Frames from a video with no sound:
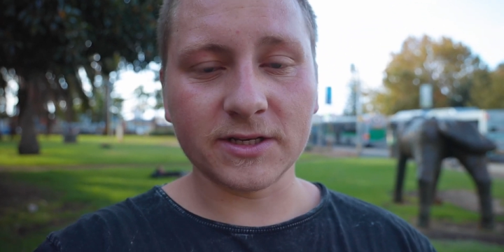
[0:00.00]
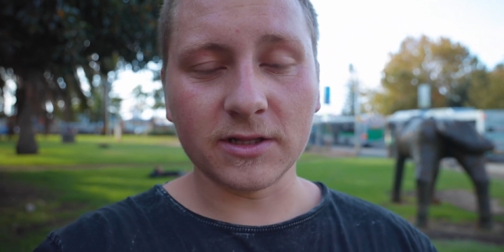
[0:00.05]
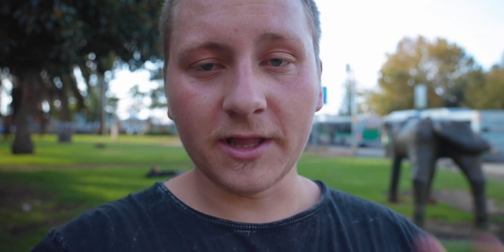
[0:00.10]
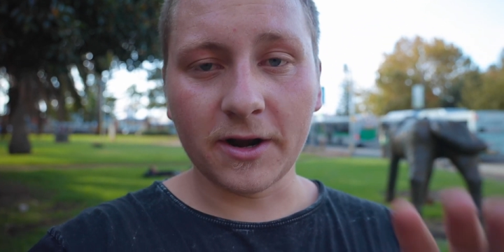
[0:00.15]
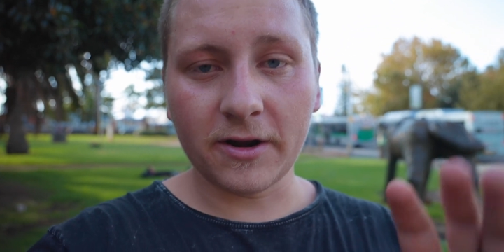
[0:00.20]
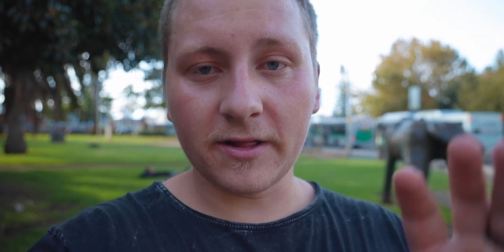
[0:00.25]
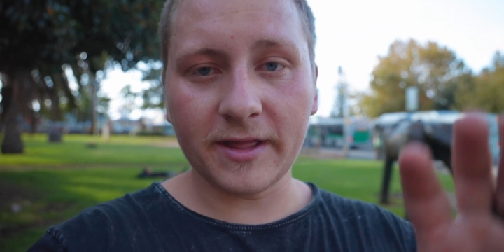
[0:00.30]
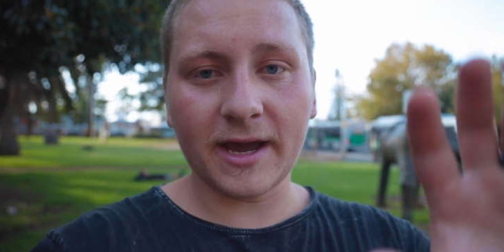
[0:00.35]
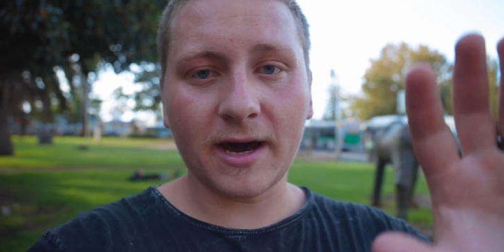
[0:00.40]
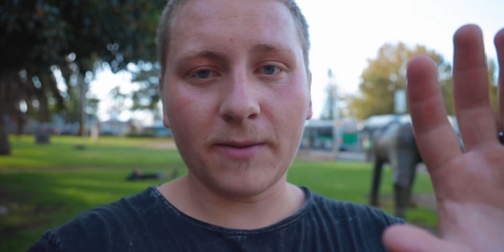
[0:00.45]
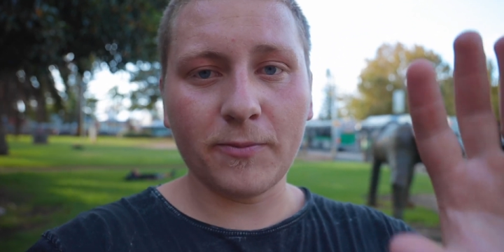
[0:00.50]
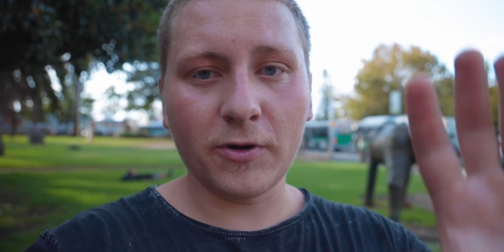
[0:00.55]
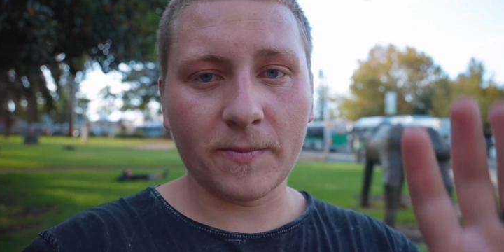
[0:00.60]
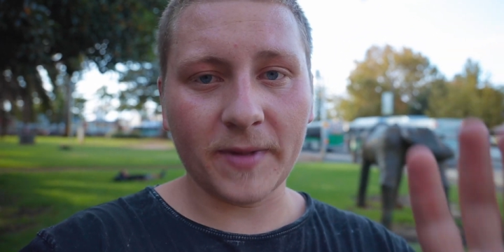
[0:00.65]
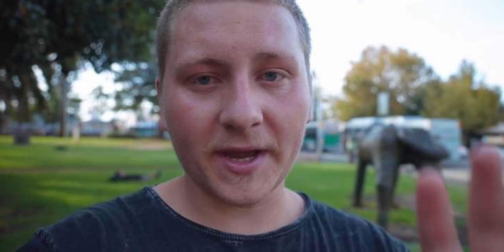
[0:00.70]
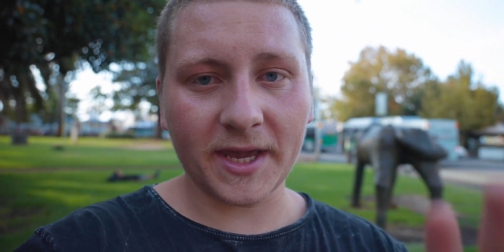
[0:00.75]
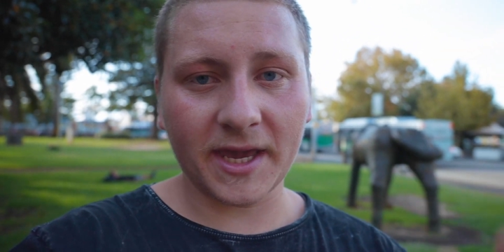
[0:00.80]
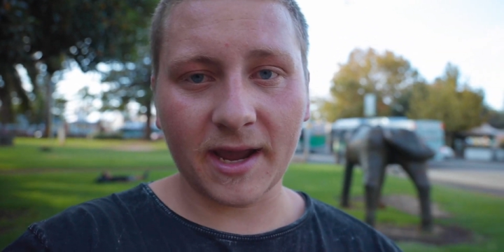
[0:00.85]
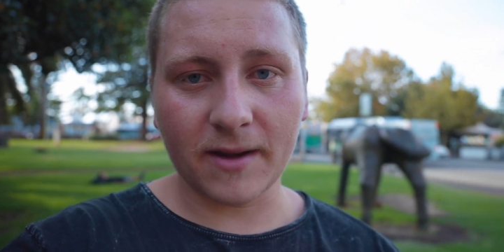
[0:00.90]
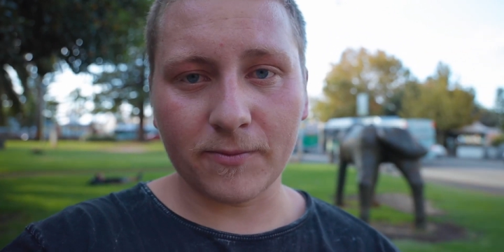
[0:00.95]
So literally I'll put
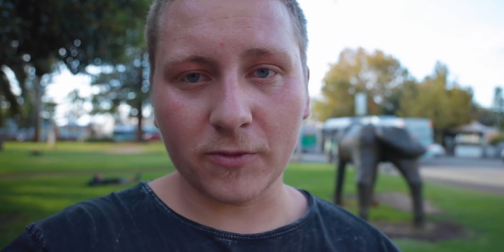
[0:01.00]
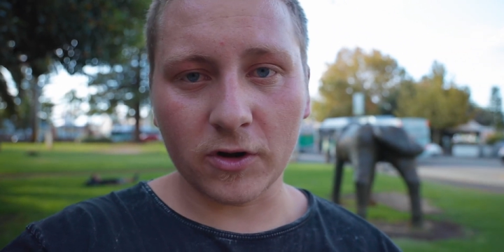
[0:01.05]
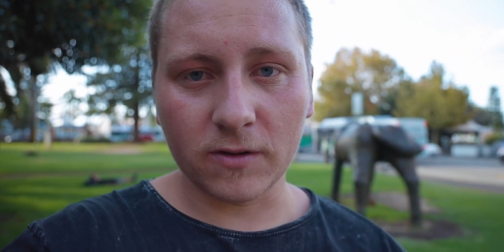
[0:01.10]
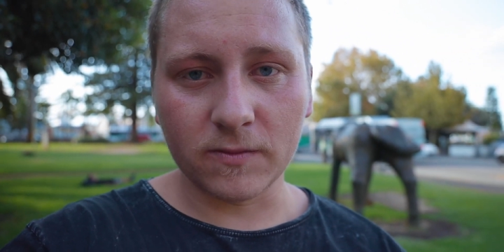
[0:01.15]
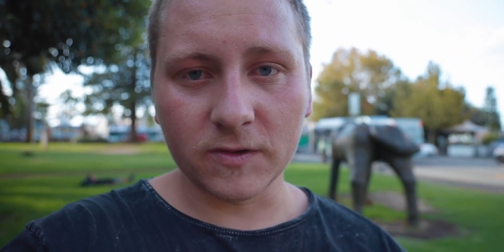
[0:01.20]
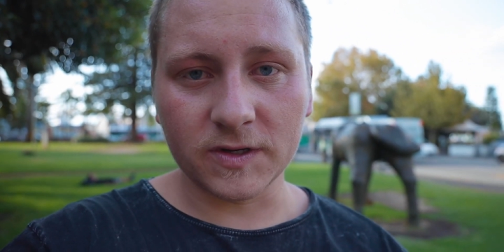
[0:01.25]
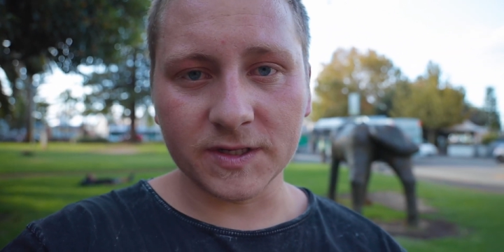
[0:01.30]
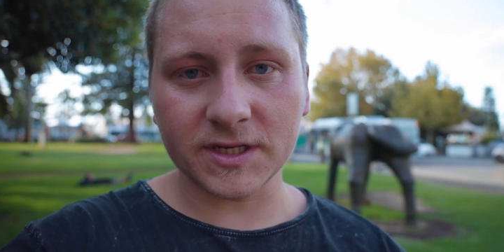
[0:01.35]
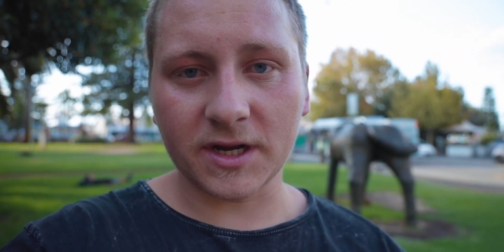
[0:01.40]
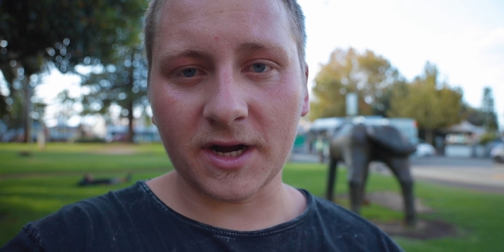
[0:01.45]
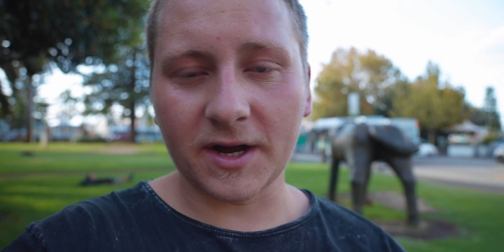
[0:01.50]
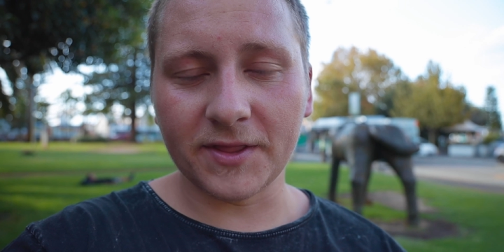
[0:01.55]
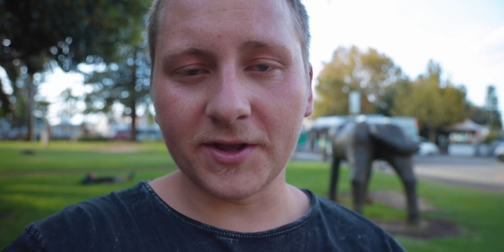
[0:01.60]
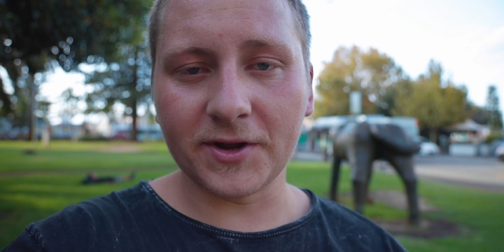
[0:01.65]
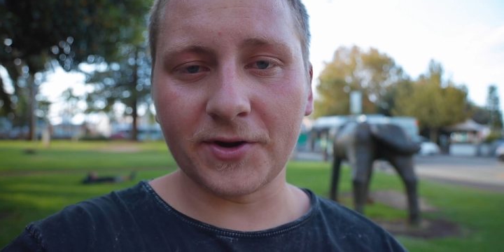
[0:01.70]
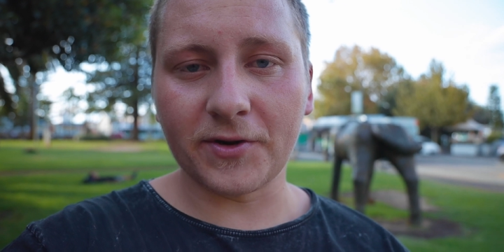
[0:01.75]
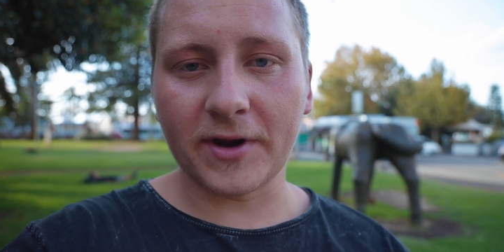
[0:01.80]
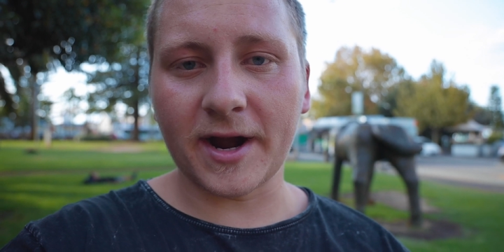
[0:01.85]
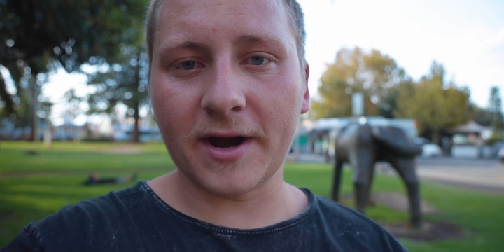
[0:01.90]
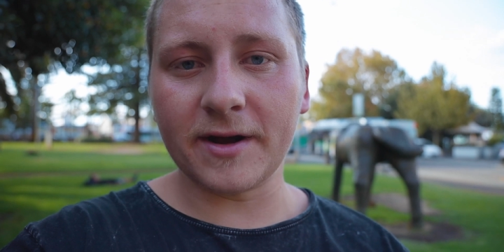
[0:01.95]
my camera almost on
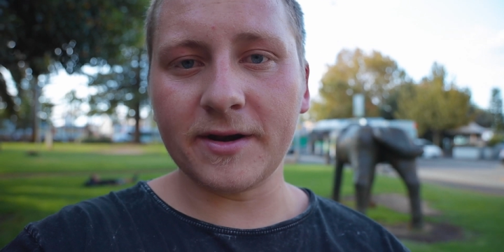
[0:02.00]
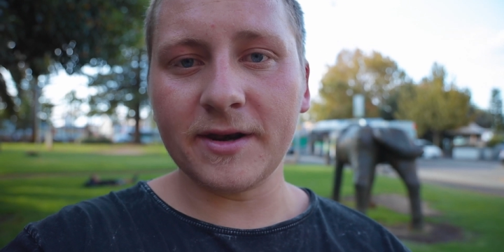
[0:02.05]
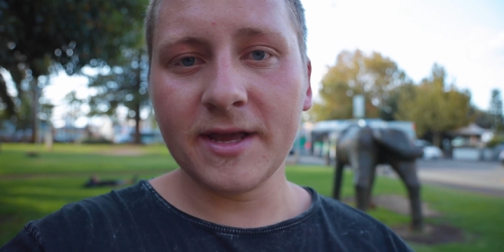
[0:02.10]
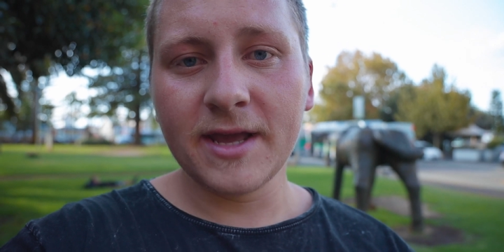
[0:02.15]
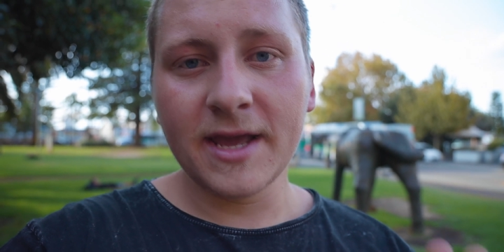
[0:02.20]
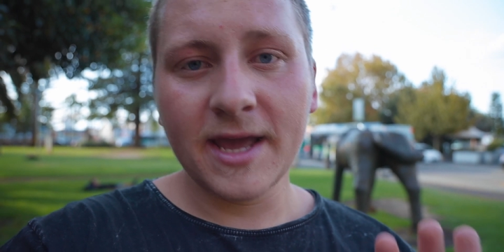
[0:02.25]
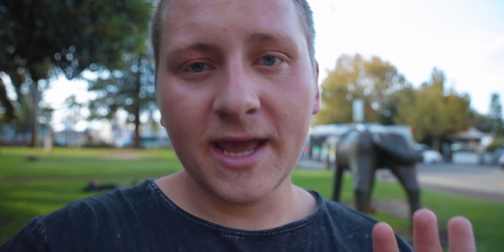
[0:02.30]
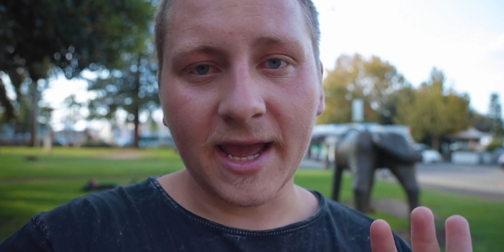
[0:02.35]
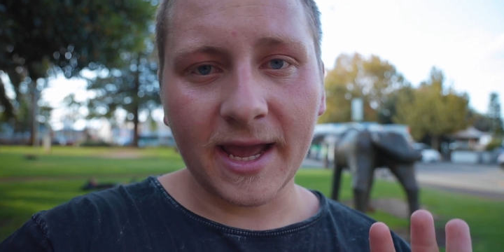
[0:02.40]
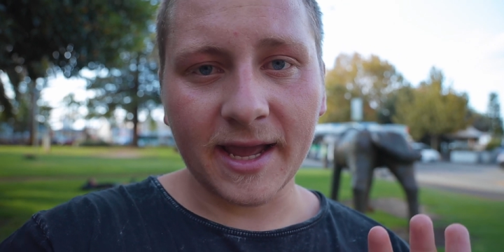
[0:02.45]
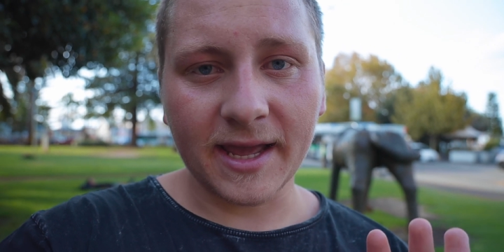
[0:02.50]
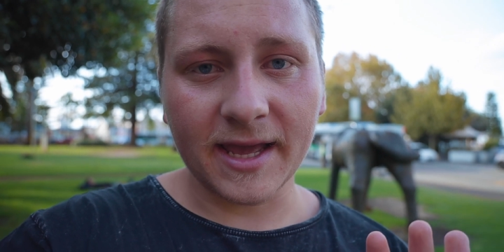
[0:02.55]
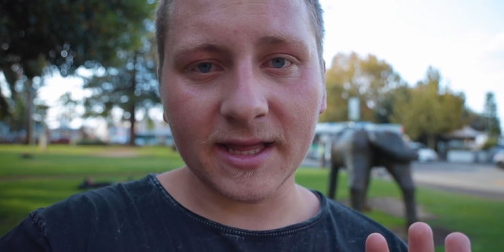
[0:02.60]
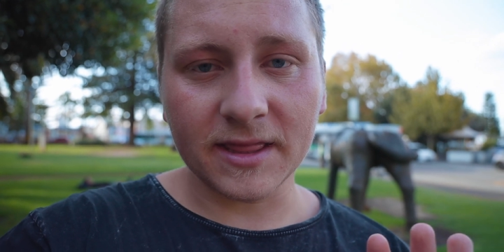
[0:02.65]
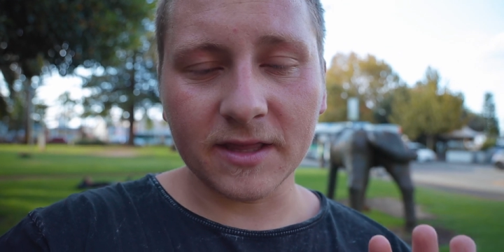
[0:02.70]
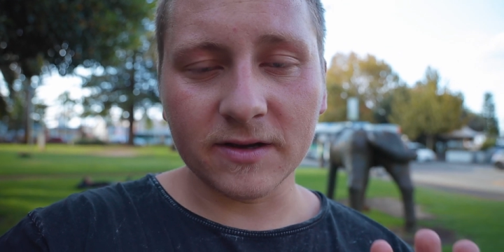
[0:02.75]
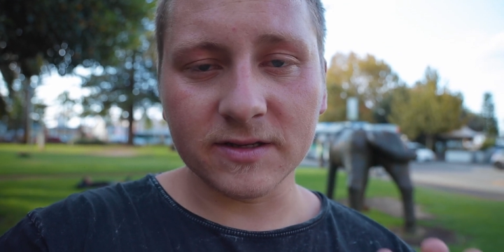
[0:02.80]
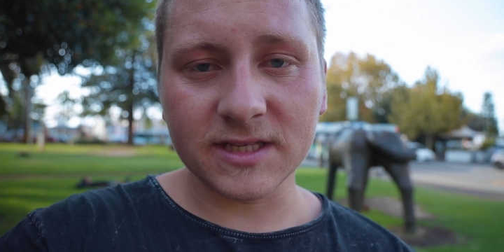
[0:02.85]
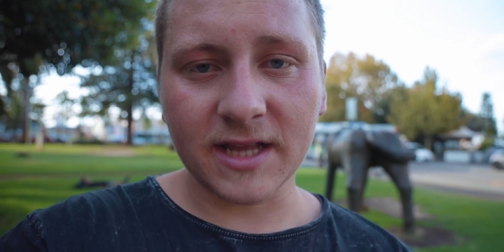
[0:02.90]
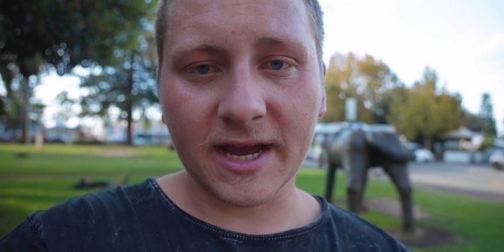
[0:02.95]
the ground and
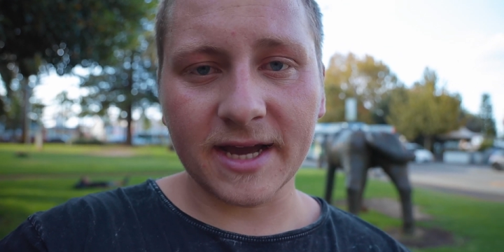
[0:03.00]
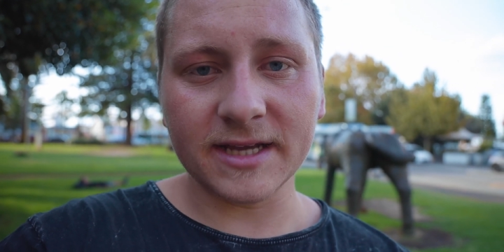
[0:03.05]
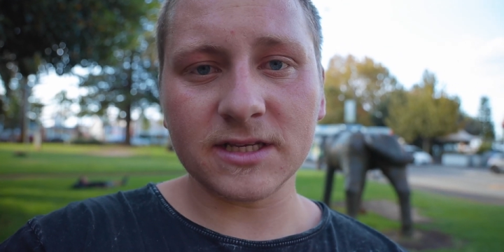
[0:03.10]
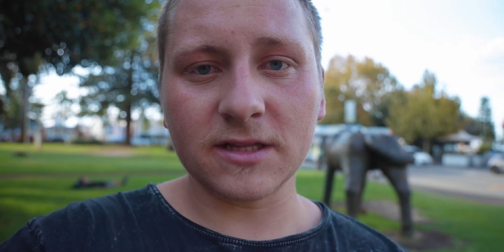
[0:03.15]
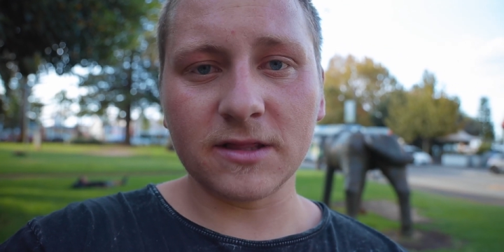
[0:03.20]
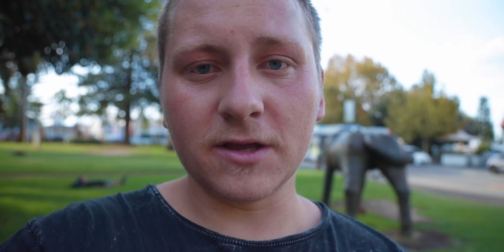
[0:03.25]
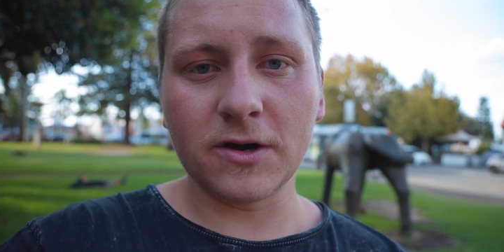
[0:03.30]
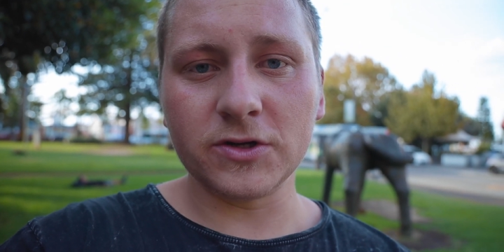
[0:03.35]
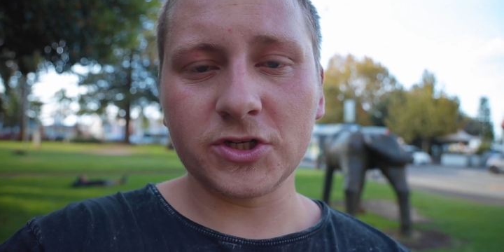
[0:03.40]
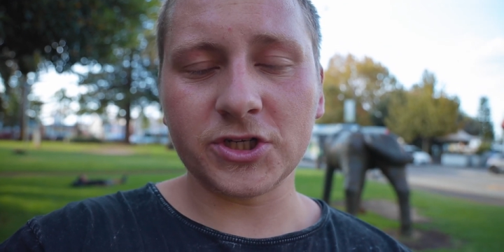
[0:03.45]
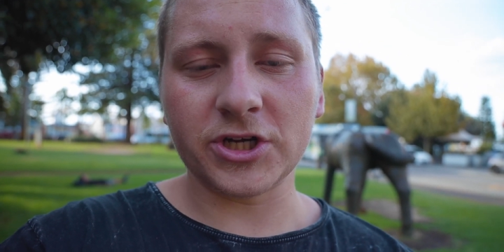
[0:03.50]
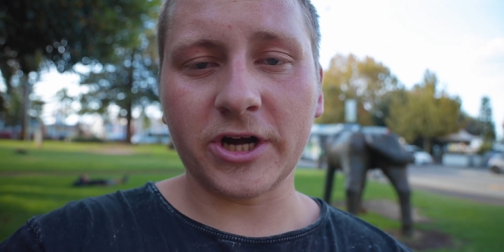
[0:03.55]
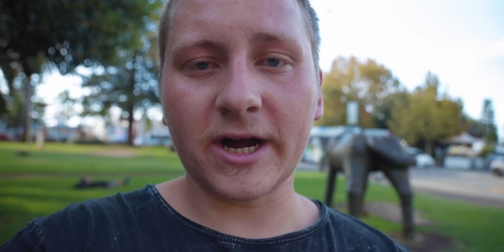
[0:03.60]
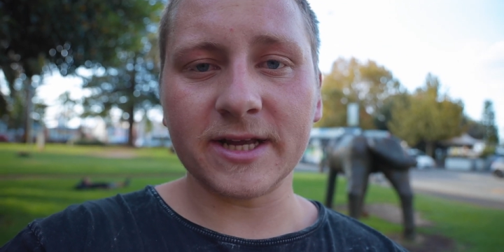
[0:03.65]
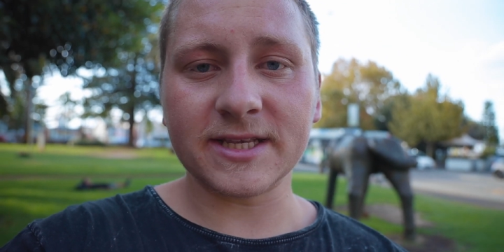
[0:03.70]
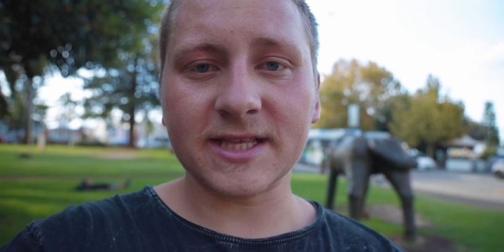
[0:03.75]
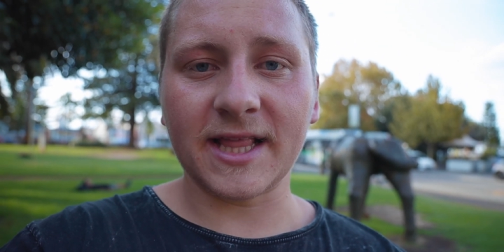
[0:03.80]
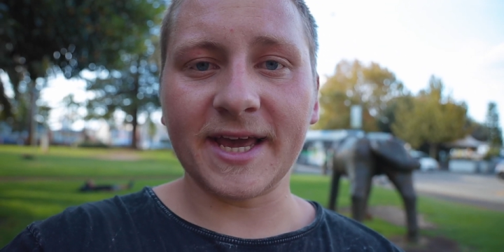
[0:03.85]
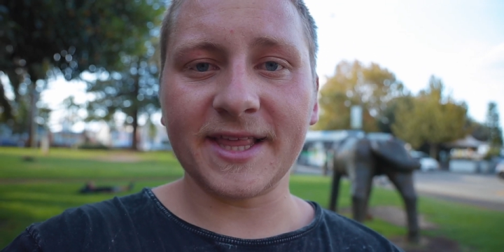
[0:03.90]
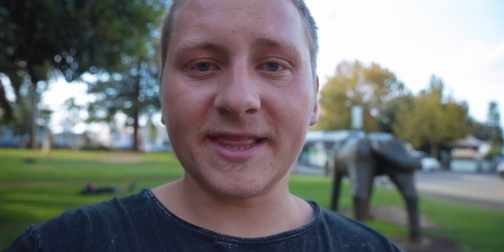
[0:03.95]
get those nice low
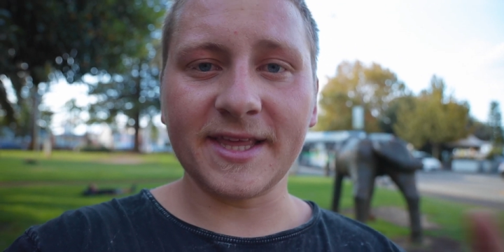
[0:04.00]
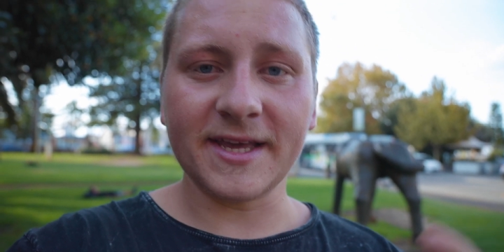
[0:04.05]
shots like